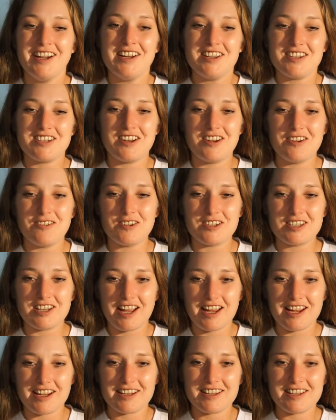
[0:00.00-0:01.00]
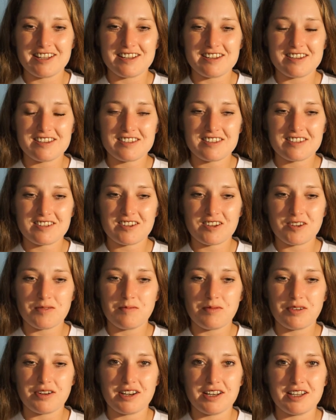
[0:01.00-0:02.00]
So it was like this
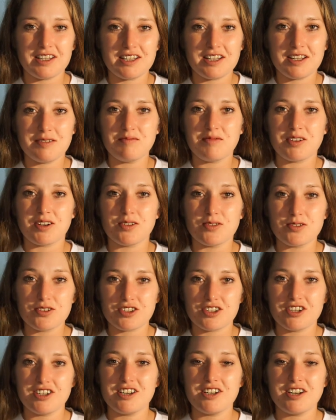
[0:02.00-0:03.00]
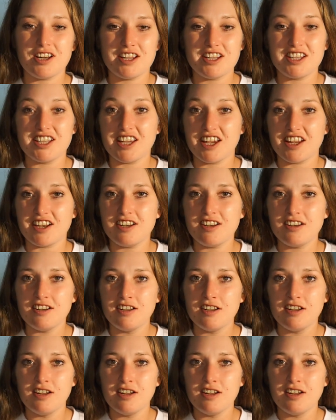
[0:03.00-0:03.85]
complete implosion again,